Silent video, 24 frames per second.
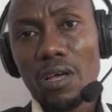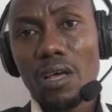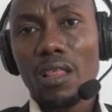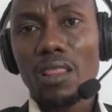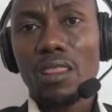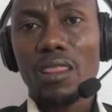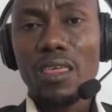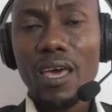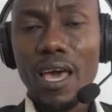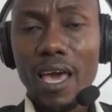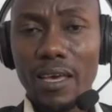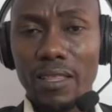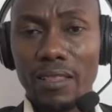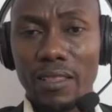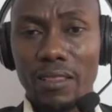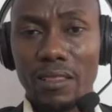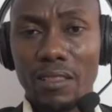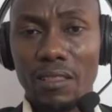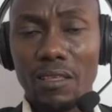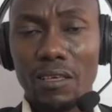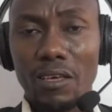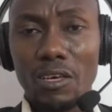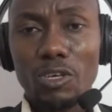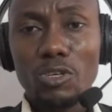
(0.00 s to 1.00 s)
then
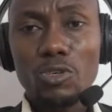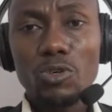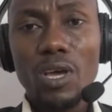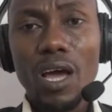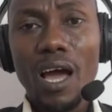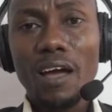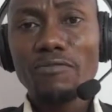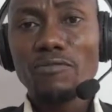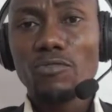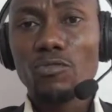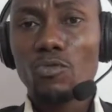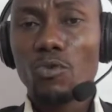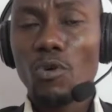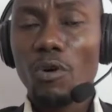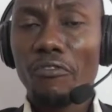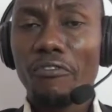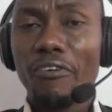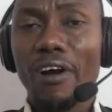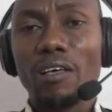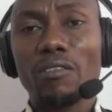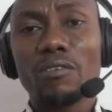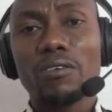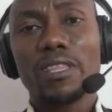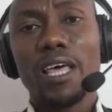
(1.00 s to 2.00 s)
you have to go
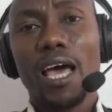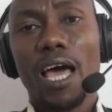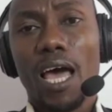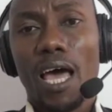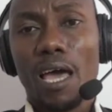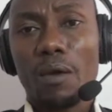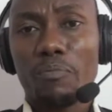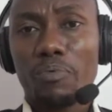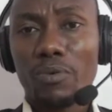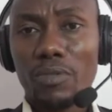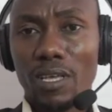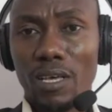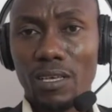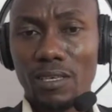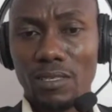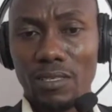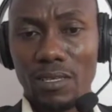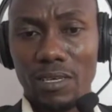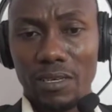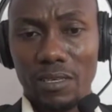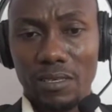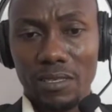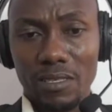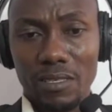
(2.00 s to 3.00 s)
for another
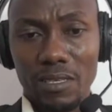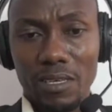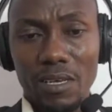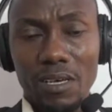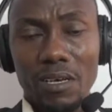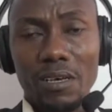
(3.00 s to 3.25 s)
hypothesis,